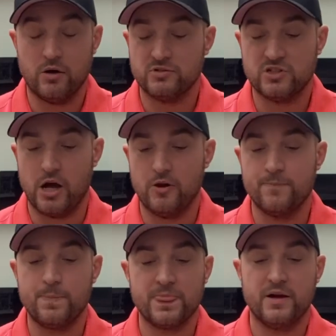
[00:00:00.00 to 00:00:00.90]
So
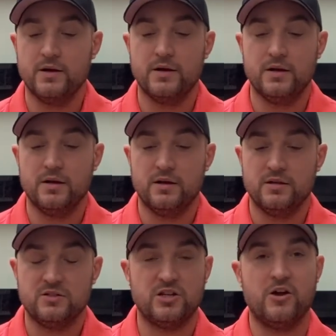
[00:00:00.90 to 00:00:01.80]

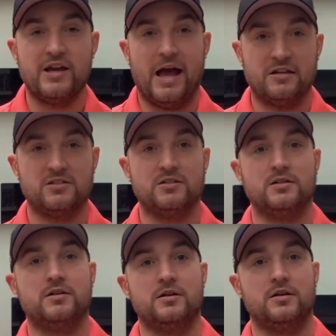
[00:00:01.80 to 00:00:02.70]
yes.
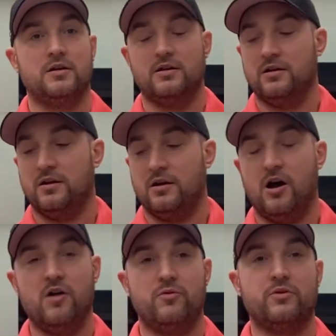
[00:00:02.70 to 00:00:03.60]

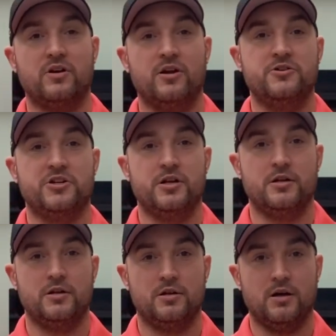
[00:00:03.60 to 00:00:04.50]
Overall conclusion:
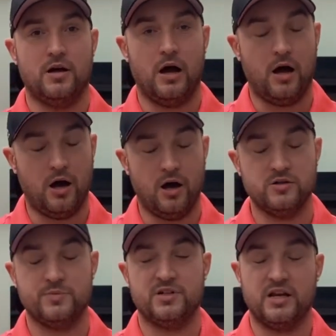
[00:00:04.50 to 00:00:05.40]

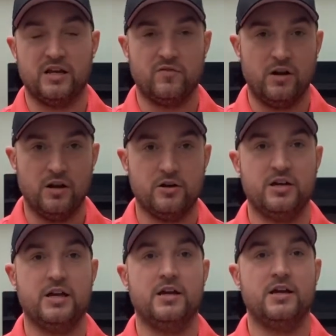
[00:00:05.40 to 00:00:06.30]
100%. If you're
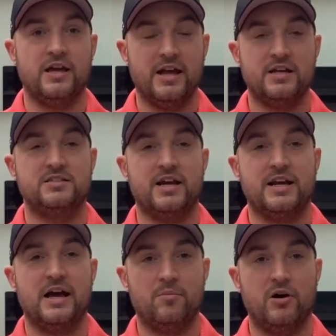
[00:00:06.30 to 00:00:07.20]
looking in the
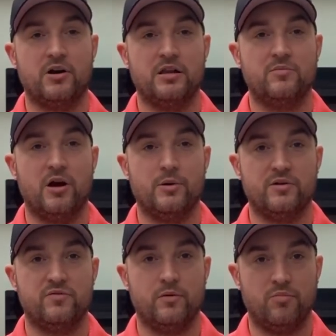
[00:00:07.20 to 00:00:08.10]
second-hand market at the moment
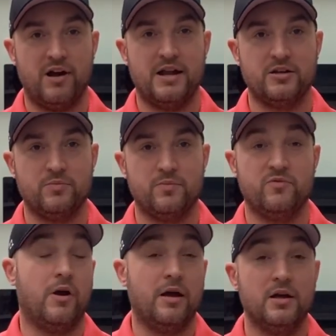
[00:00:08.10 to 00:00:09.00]
for a brand new,
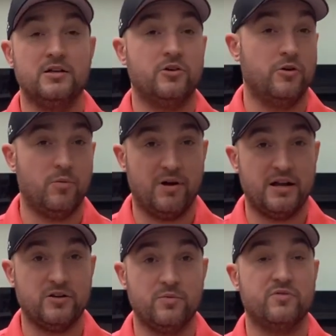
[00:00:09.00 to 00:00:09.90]
not brand
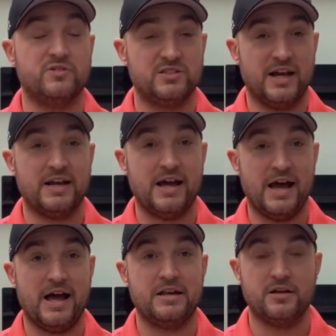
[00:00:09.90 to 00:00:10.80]
new, but for a
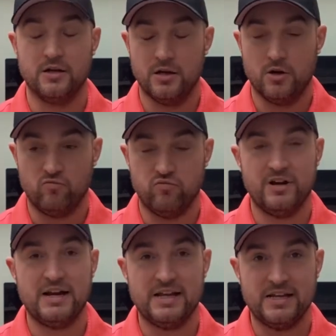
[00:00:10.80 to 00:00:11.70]
second-hand,
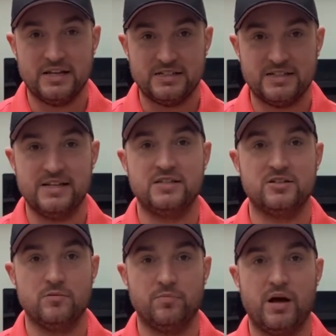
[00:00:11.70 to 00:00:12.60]
really
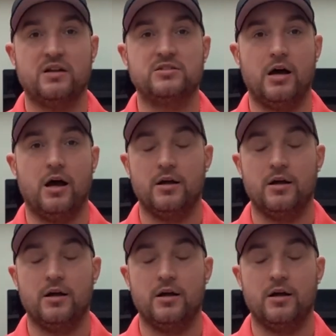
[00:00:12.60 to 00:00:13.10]
decent putter,